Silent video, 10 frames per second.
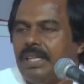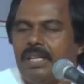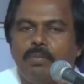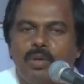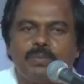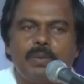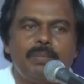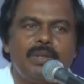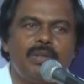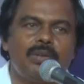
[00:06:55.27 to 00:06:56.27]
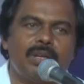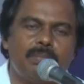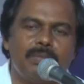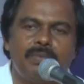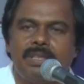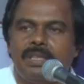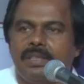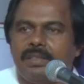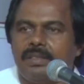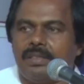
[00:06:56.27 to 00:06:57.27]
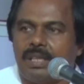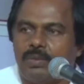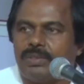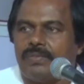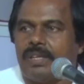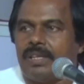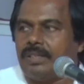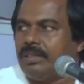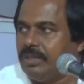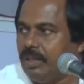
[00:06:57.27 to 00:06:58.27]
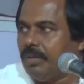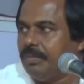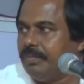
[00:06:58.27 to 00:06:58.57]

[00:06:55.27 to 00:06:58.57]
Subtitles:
And most people, come up with the request for a job.